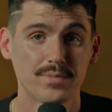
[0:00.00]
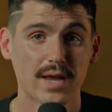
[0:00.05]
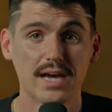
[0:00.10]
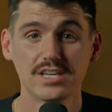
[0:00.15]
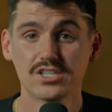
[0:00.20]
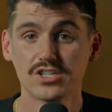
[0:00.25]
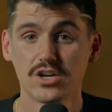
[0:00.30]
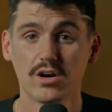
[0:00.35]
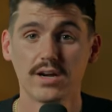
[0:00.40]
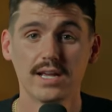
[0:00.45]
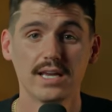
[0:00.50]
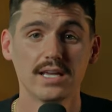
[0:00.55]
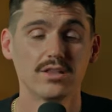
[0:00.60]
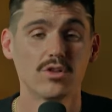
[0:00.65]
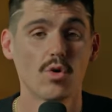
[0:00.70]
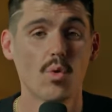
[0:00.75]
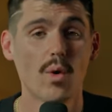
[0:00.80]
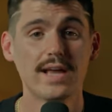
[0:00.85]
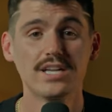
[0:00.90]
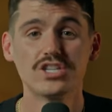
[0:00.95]
I started hitting
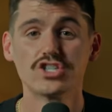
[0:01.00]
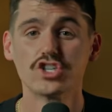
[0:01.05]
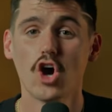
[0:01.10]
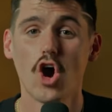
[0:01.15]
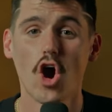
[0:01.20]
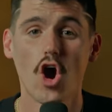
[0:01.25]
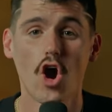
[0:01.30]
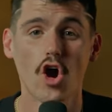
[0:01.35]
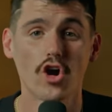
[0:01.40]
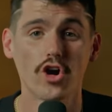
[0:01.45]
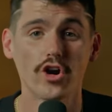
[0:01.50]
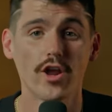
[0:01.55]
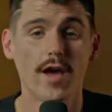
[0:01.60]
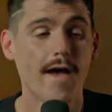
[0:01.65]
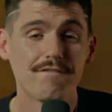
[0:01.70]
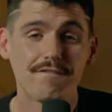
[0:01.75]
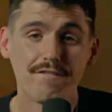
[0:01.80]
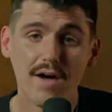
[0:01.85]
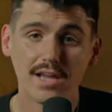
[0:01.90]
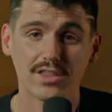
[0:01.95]
the weights hard.
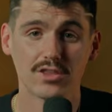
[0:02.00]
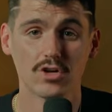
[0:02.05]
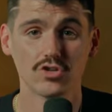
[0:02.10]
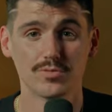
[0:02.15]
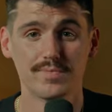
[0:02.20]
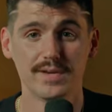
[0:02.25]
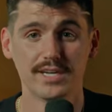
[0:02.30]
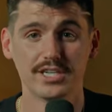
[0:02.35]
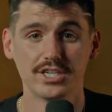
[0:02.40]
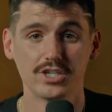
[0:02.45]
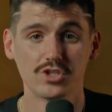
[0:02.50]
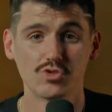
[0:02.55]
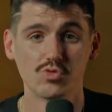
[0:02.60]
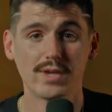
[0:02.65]
F those bitches.